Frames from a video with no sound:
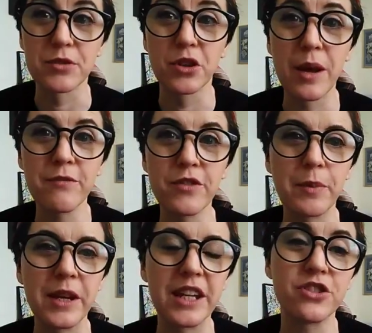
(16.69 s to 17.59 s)
So
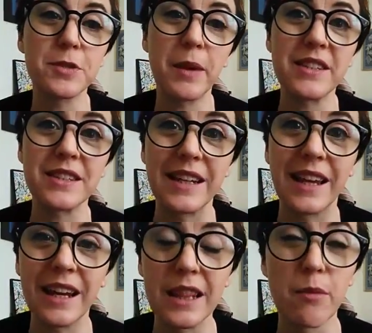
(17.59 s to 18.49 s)
MVP is just basically
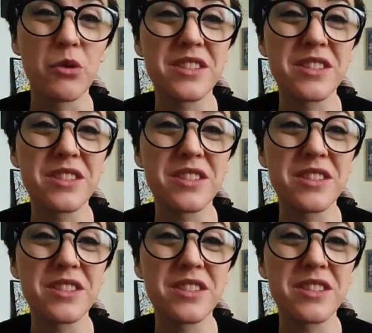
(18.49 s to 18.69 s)
getting the most